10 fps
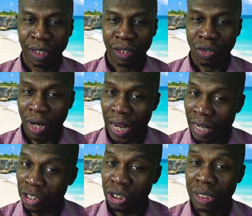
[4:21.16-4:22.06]
Your
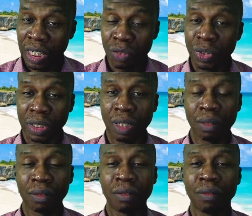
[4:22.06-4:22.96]
action did
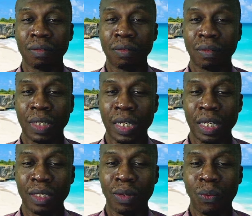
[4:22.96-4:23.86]
result
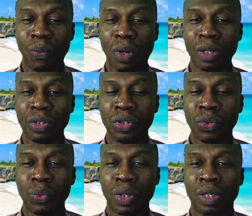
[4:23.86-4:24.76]
in what you
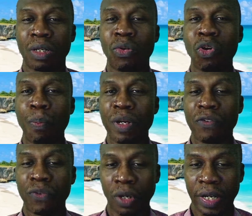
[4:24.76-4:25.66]
were hoping
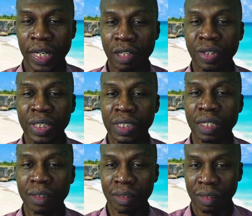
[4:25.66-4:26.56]
for, increased
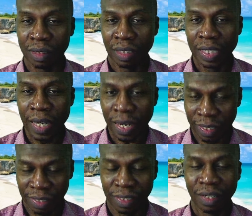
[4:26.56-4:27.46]
sales.
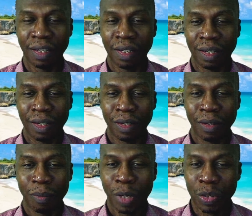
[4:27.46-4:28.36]
Yes,
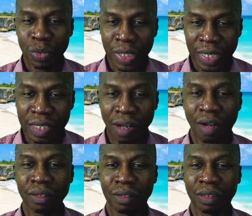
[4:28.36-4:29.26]
but you did
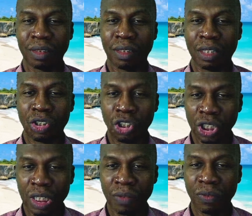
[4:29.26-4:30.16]
not
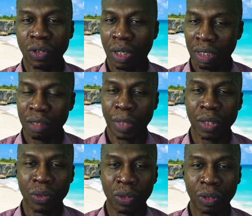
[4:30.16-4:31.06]
achieve your ultimate
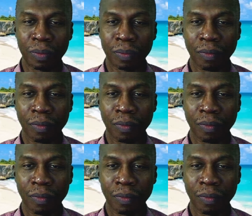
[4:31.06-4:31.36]
goal.